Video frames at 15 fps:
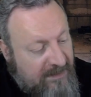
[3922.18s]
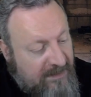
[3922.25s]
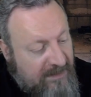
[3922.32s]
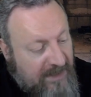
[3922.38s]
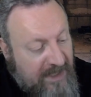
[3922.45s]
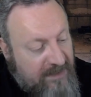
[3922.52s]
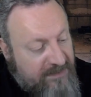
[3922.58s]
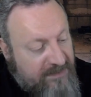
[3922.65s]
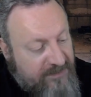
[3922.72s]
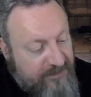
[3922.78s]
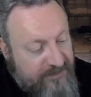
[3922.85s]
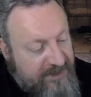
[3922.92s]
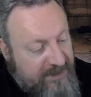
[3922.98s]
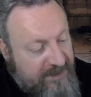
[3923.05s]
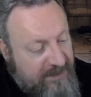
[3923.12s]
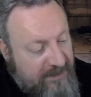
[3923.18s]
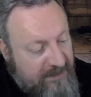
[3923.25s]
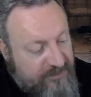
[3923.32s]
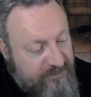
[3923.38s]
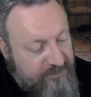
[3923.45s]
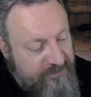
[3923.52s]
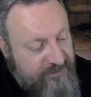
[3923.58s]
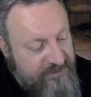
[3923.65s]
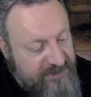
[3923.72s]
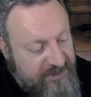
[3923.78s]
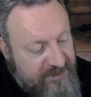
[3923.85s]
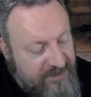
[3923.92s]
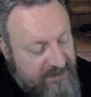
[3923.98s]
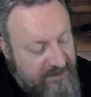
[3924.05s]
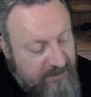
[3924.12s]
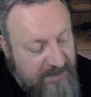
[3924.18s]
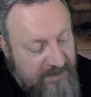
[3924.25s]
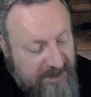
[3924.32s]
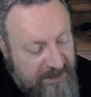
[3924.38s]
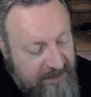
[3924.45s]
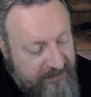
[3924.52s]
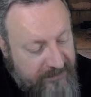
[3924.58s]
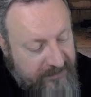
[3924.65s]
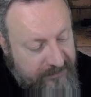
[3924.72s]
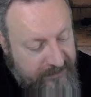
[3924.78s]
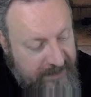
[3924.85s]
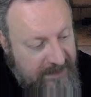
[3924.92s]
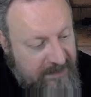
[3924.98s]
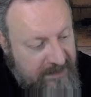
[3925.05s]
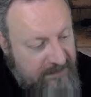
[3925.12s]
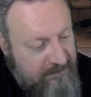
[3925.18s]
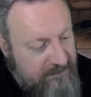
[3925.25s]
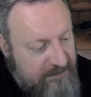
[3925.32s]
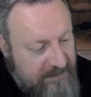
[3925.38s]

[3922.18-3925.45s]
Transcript: A-13 cruiser Mark III,